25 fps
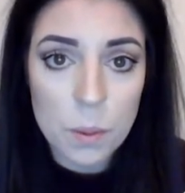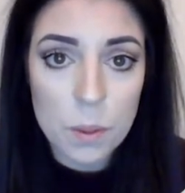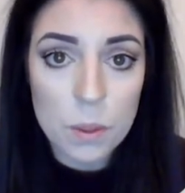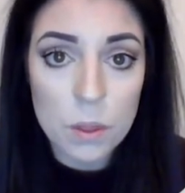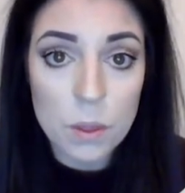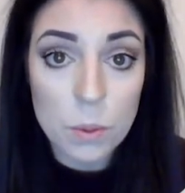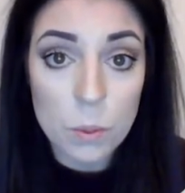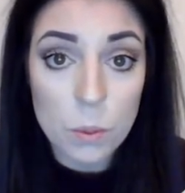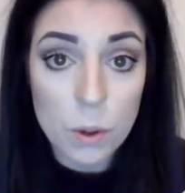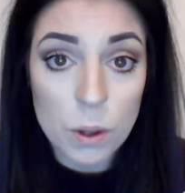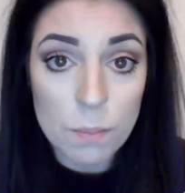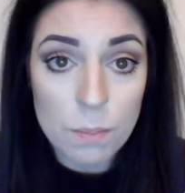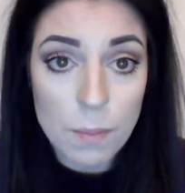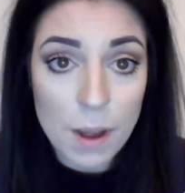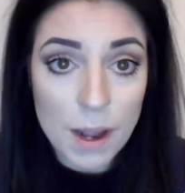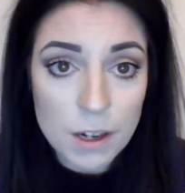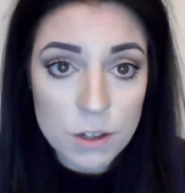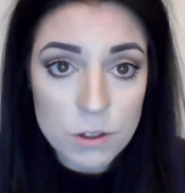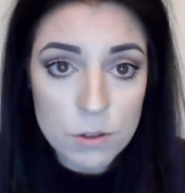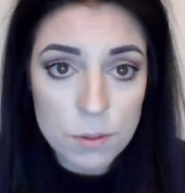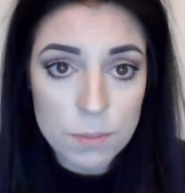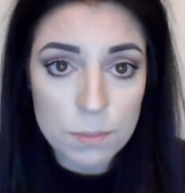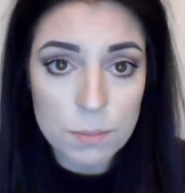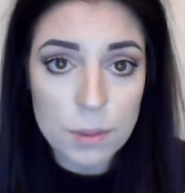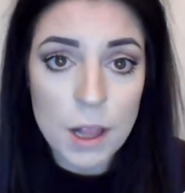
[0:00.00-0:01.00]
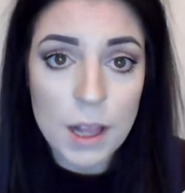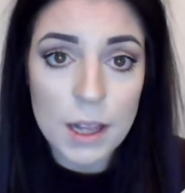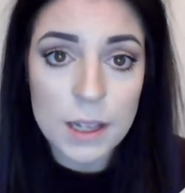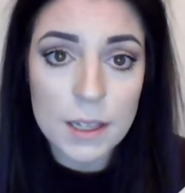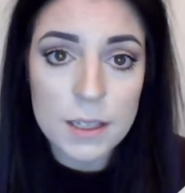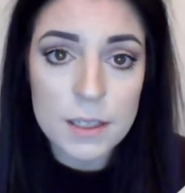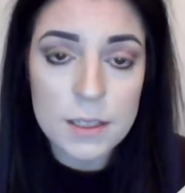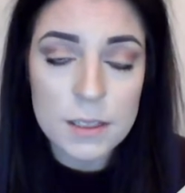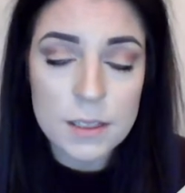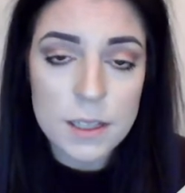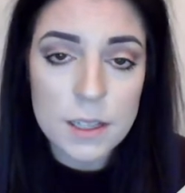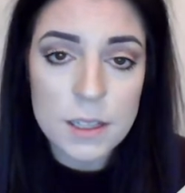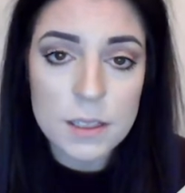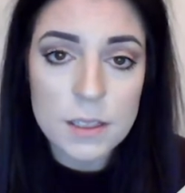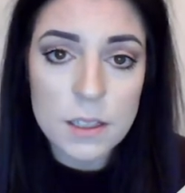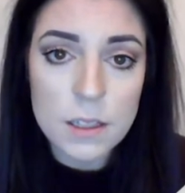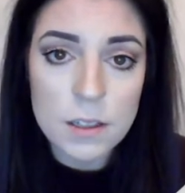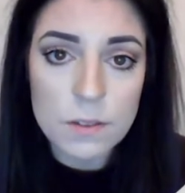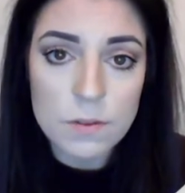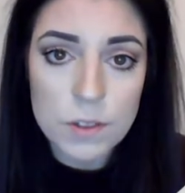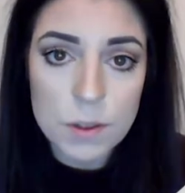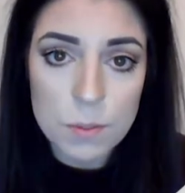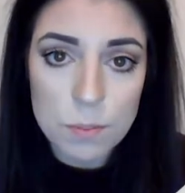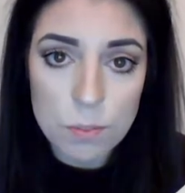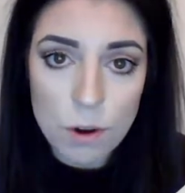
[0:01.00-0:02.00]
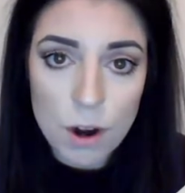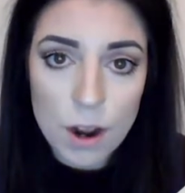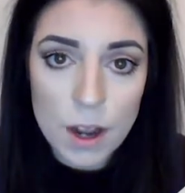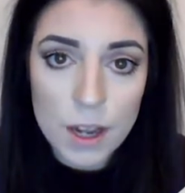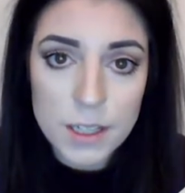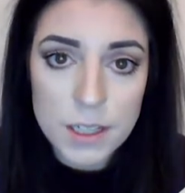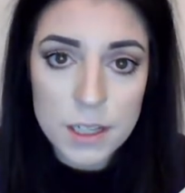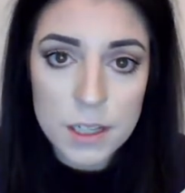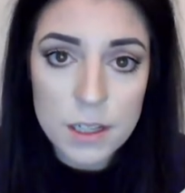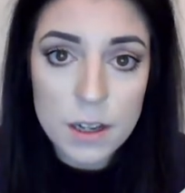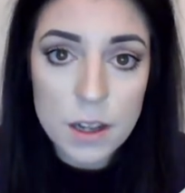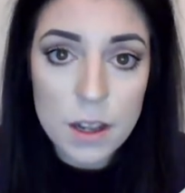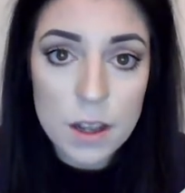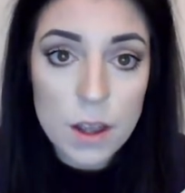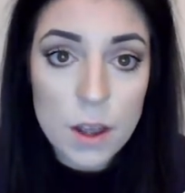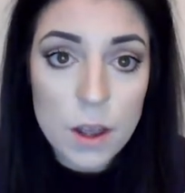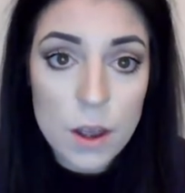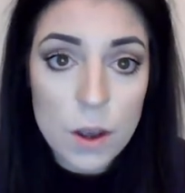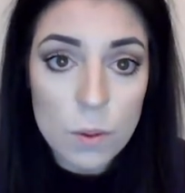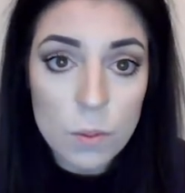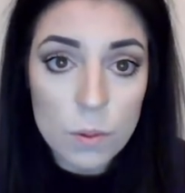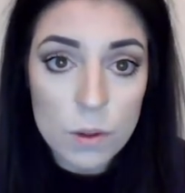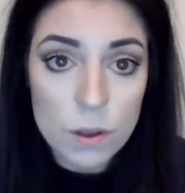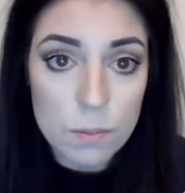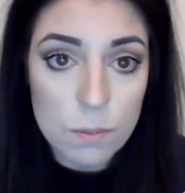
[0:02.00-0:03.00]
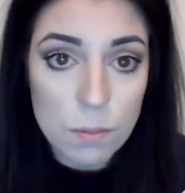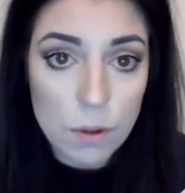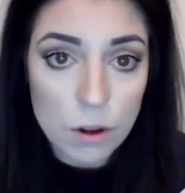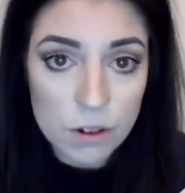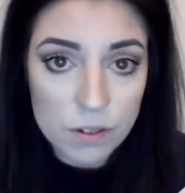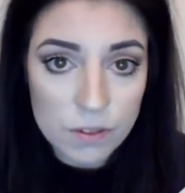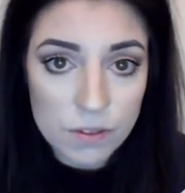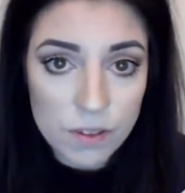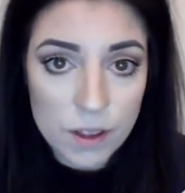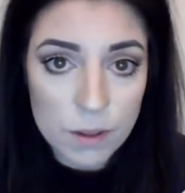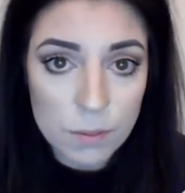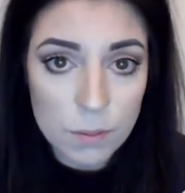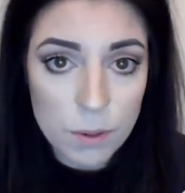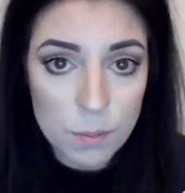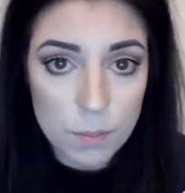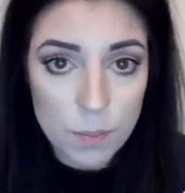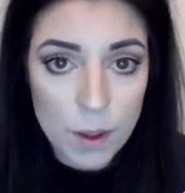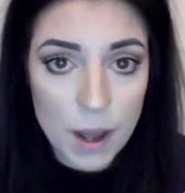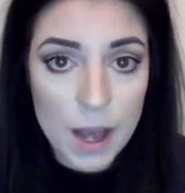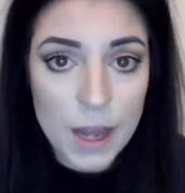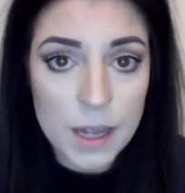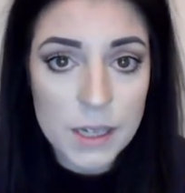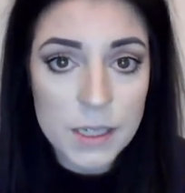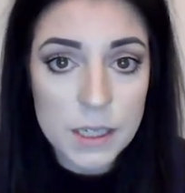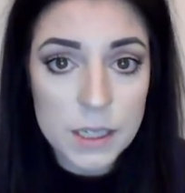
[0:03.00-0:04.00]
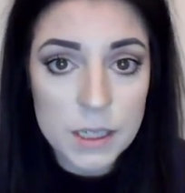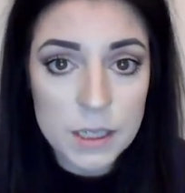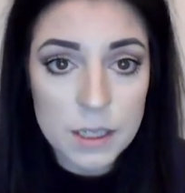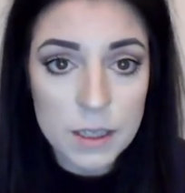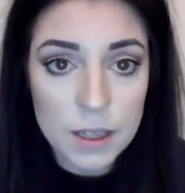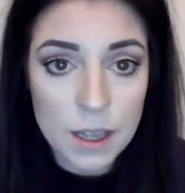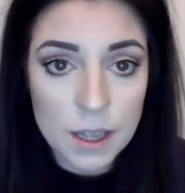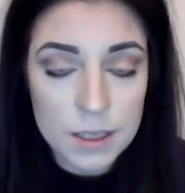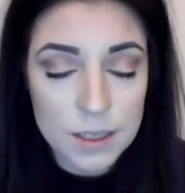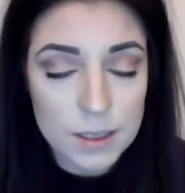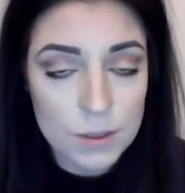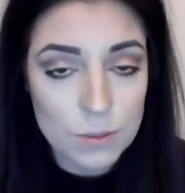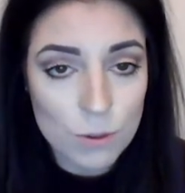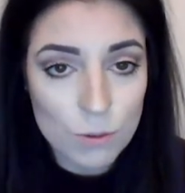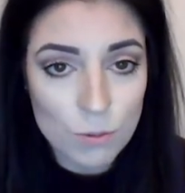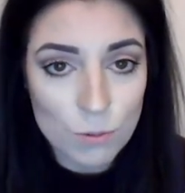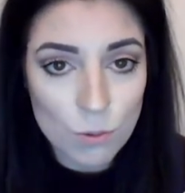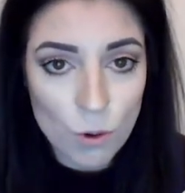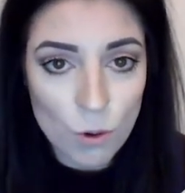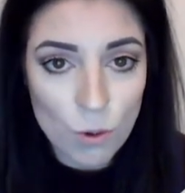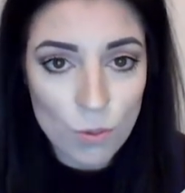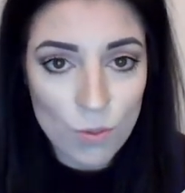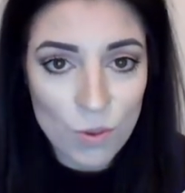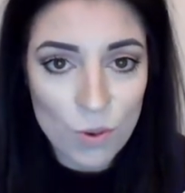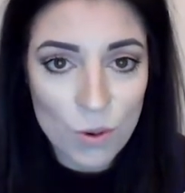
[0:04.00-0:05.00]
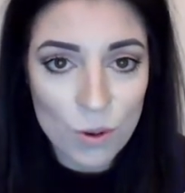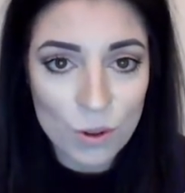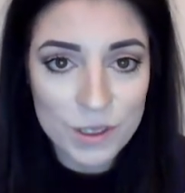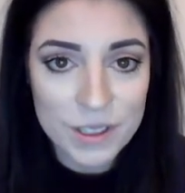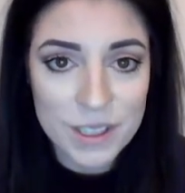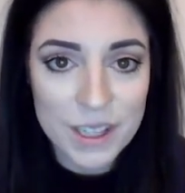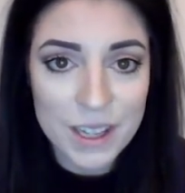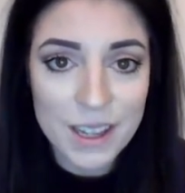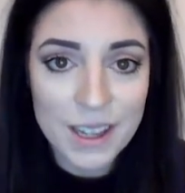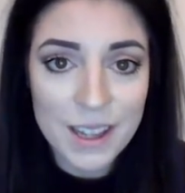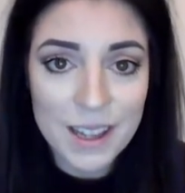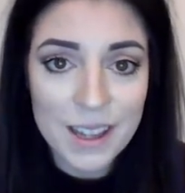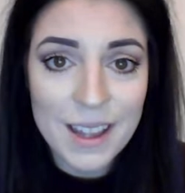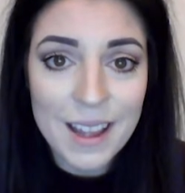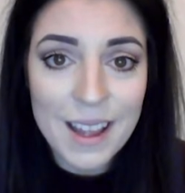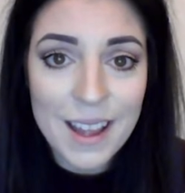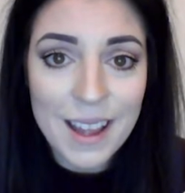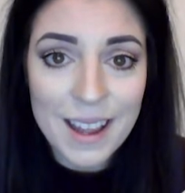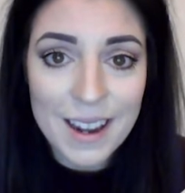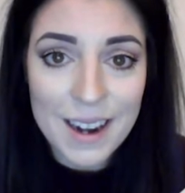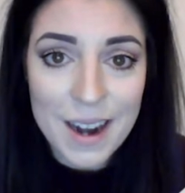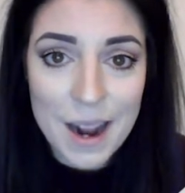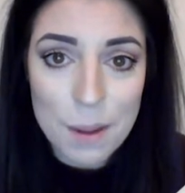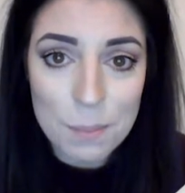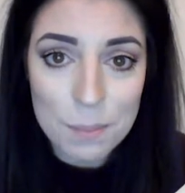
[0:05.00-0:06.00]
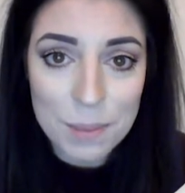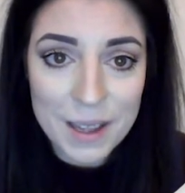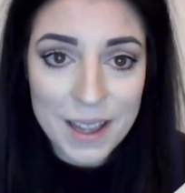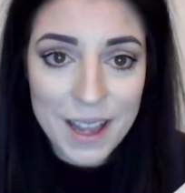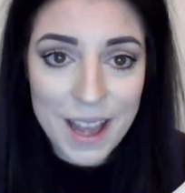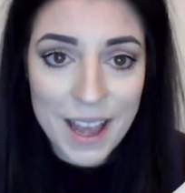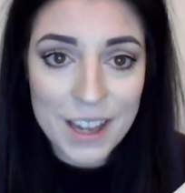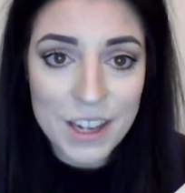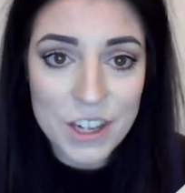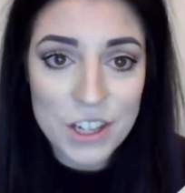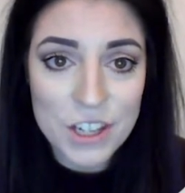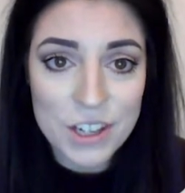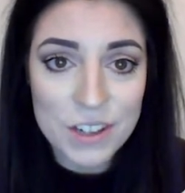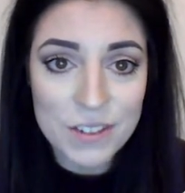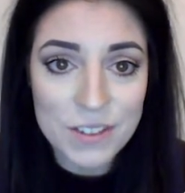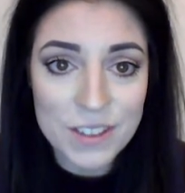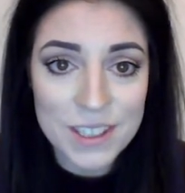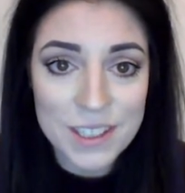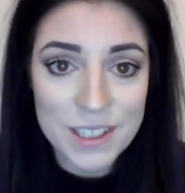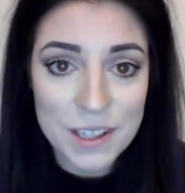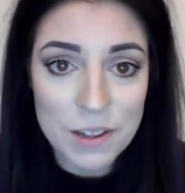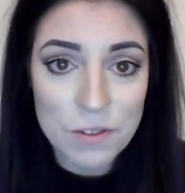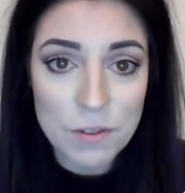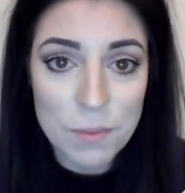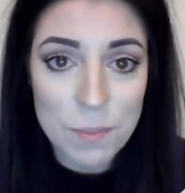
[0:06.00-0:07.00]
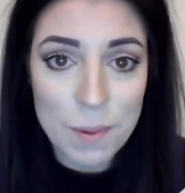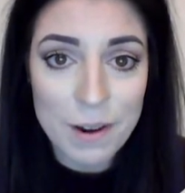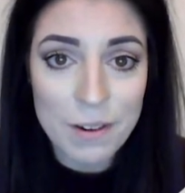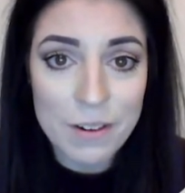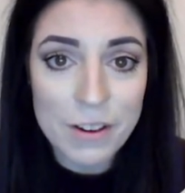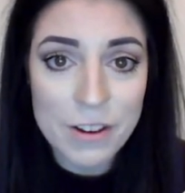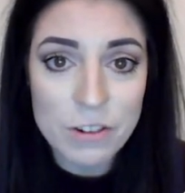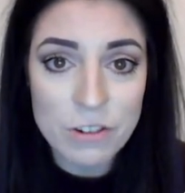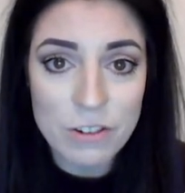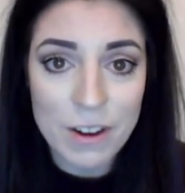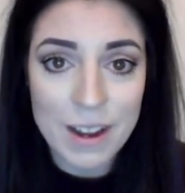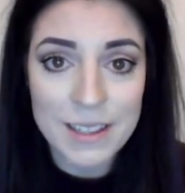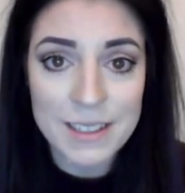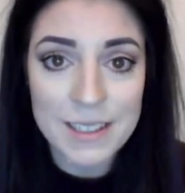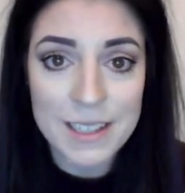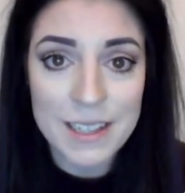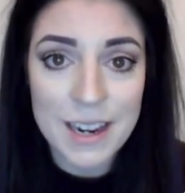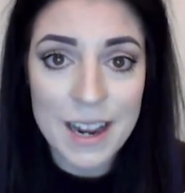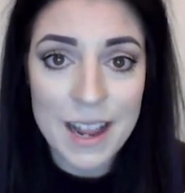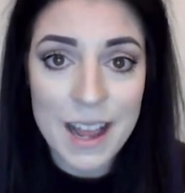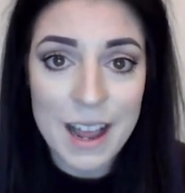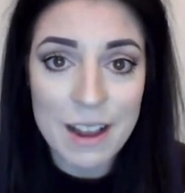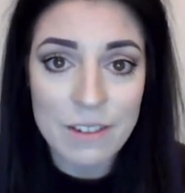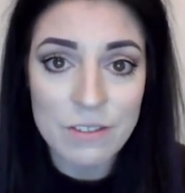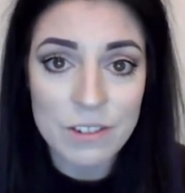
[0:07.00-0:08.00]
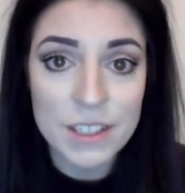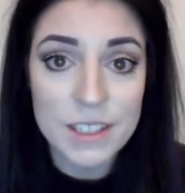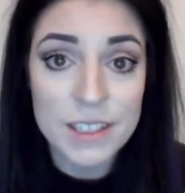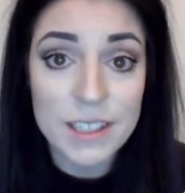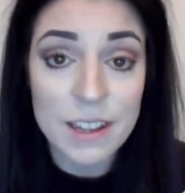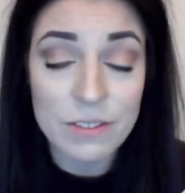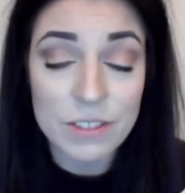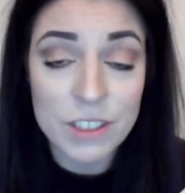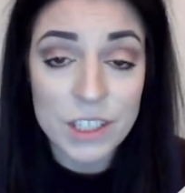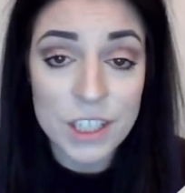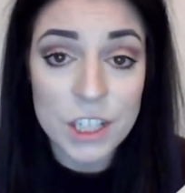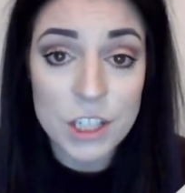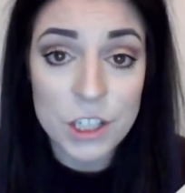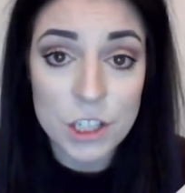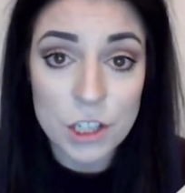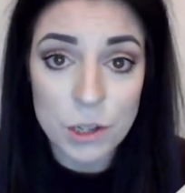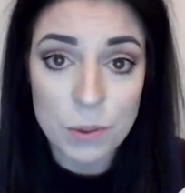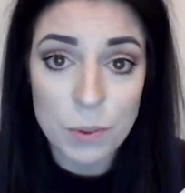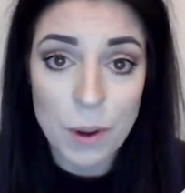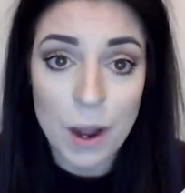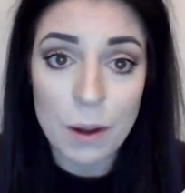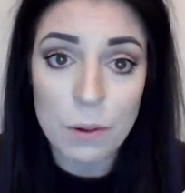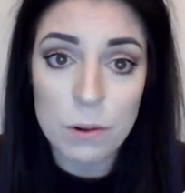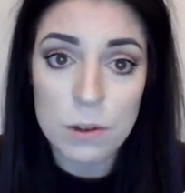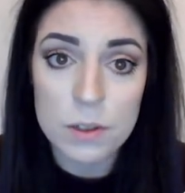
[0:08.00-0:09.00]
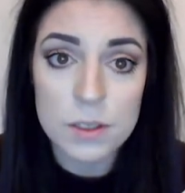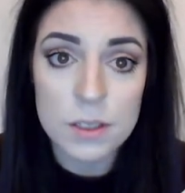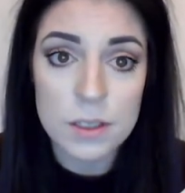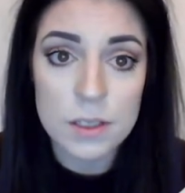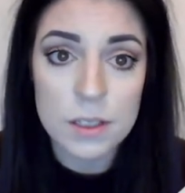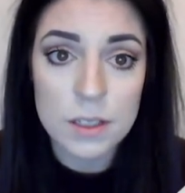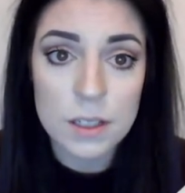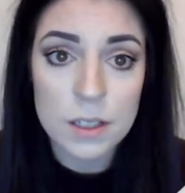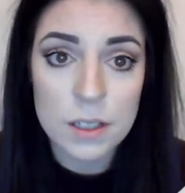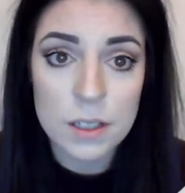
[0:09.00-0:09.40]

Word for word: The wound management plan consisted of debriding with a monofilament pad, cleansing with warm water, and application of a silver barrier dressing every 72 hours.